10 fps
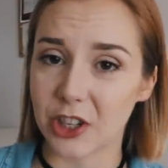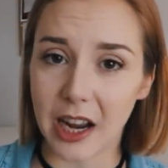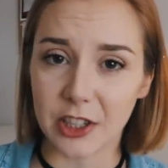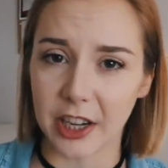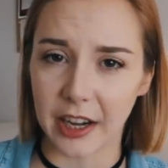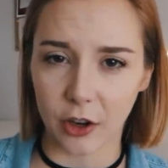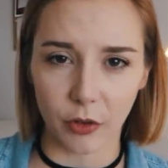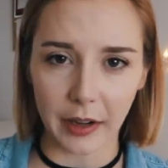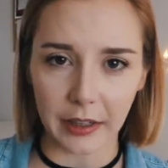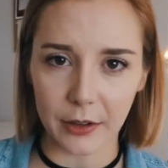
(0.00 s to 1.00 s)
charging it
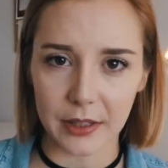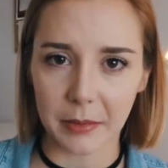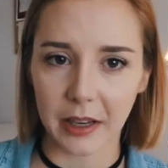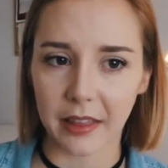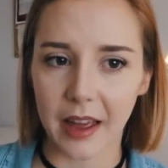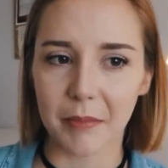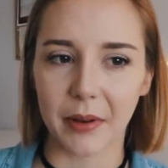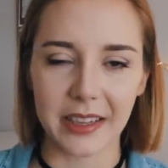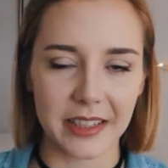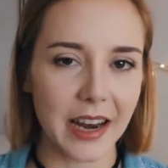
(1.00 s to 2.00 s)
incorrectly or something like that,
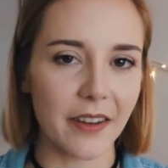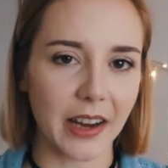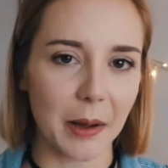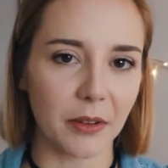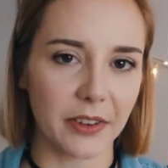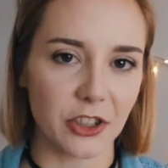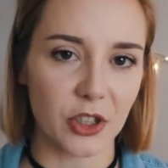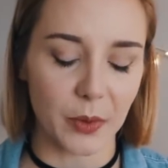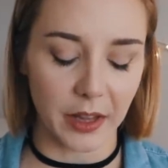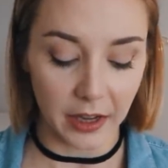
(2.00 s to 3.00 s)
but I did have a couple of
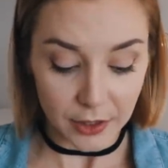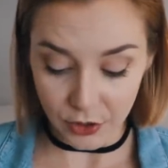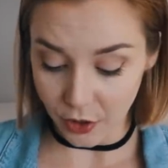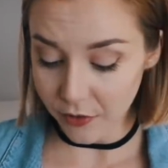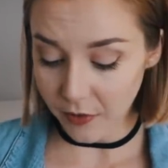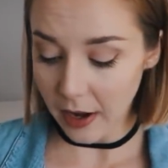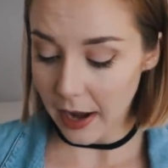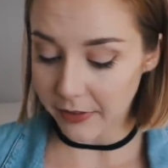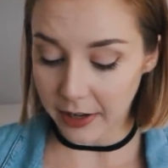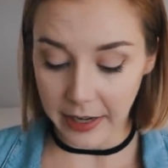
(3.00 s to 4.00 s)
issues with it. So far, I
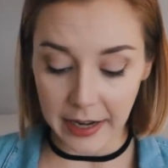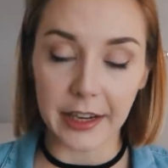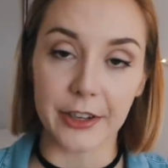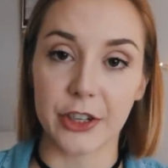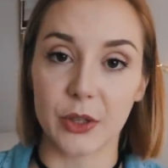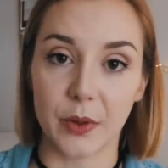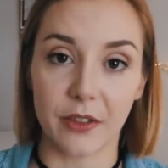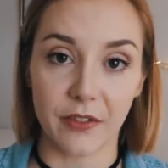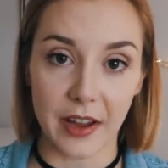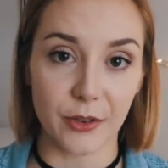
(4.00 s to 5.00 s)
haven't had any issues with
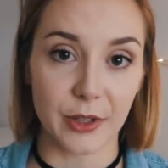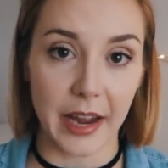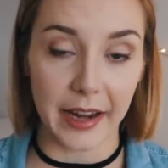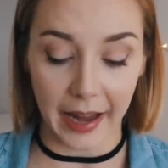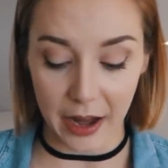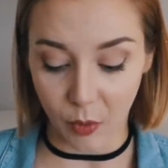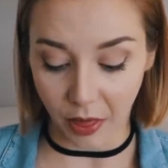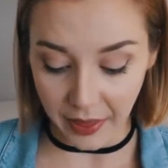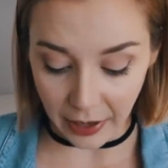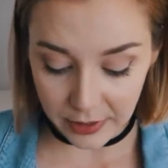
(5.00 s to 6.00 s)
the FeiyuTech
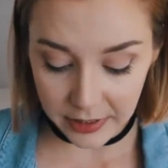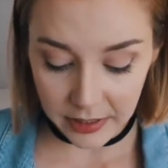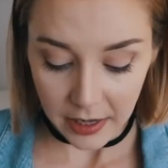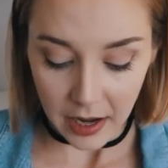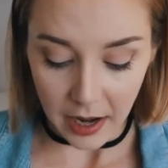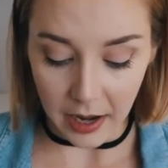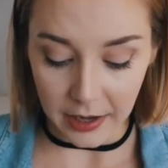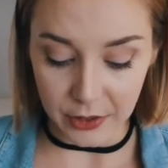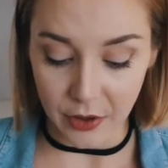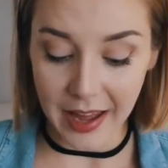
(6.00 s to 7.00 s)

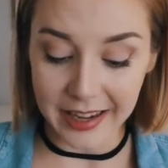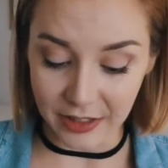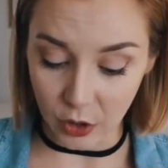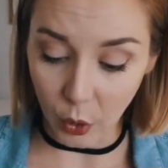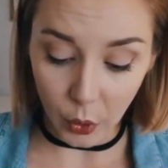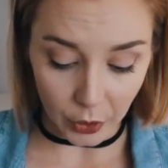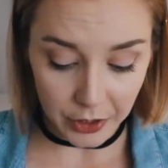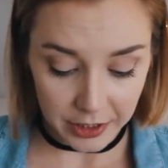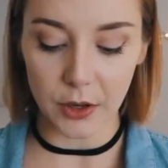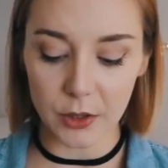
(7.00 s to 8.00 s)
a1000, so that is
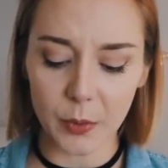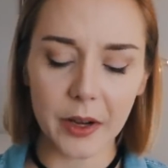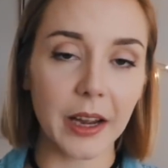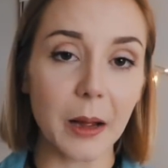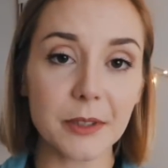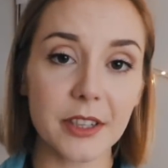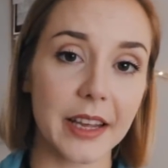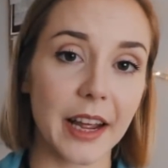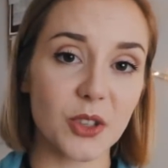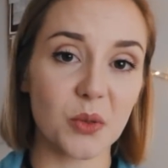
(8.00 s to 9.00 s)
good. So when it comes to
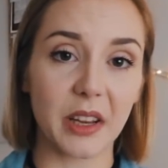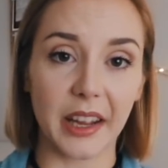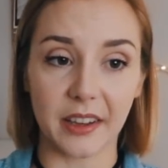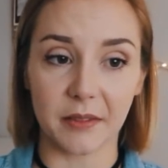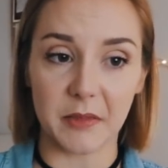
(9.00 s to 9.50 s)
the actual like